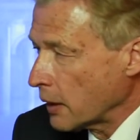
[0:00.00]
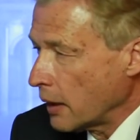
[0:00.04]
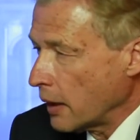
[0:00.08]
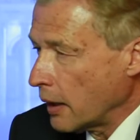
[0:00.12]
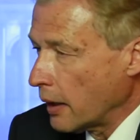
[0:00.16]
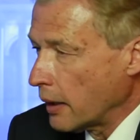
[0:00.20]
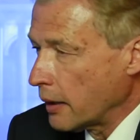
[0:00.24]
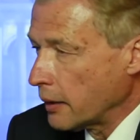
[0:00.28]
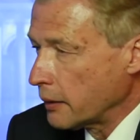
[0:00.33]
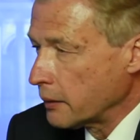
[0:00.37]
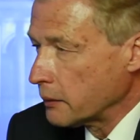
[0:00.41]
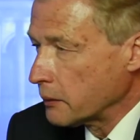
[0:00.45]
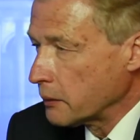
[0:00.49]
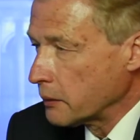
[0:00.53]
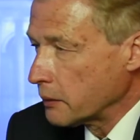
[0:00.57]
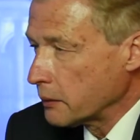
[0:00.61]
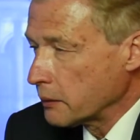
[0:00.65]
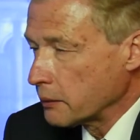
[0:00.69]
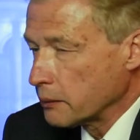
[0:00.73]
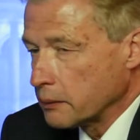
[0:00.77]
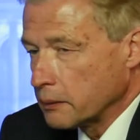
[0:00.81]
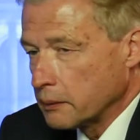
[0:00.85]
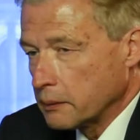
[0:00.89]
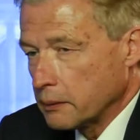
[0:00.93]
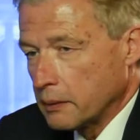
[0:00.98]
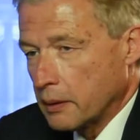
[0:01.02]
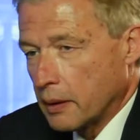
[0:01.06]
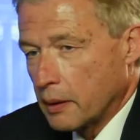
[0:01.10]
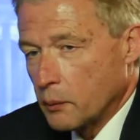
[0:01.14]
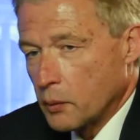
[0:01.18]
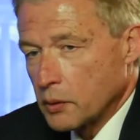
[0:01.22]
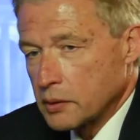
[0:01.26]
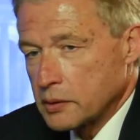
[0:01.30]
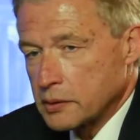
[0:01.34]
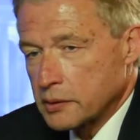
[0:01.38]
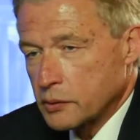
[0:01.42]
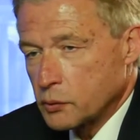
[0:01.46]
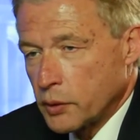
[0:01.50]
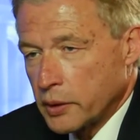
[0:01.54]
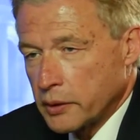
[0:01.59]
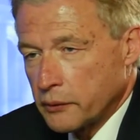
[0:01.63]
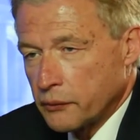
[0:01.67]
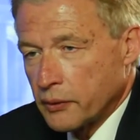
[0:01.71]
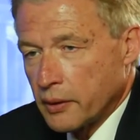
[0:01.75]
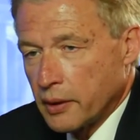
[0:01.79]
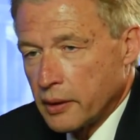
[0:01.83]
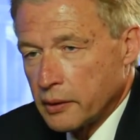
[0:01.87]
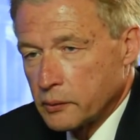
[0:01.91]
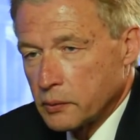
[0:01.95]
And uh, I was
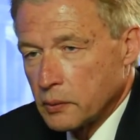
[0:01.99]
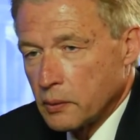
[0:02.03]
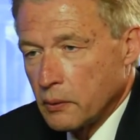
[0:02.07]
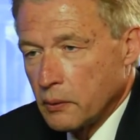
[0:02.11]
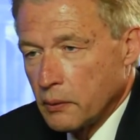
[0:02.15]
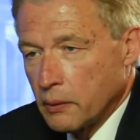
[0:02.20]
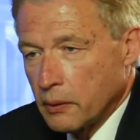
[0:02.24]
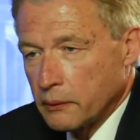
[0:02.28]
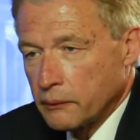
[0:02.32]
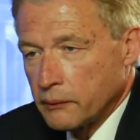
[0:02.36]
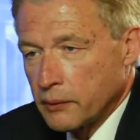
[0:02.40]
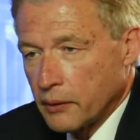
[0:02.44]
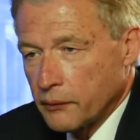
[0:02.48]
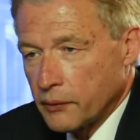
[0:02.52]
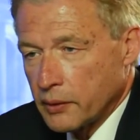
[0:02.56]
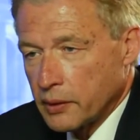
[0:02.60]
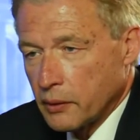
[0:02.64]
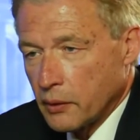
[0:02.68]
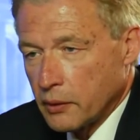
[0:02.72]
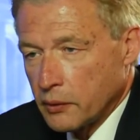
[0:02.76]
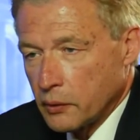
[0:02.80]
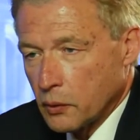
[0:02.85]
gratified to learn the other,